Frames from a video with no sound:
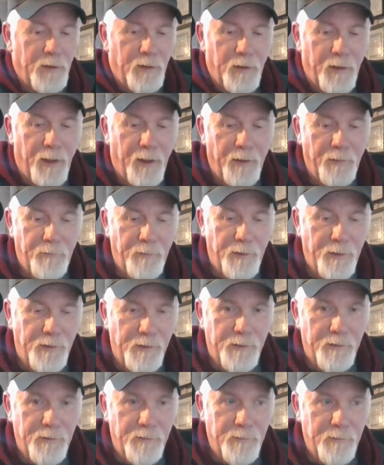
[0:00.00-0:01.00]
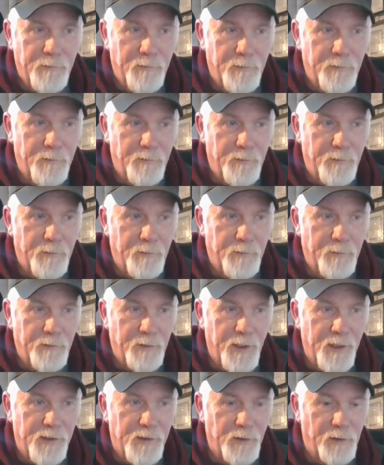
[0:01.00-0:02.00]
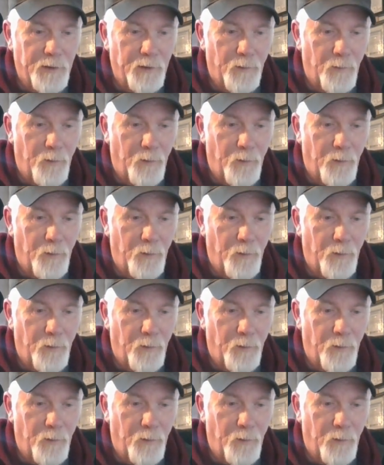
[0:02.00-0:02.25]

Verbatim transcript: and it takes a little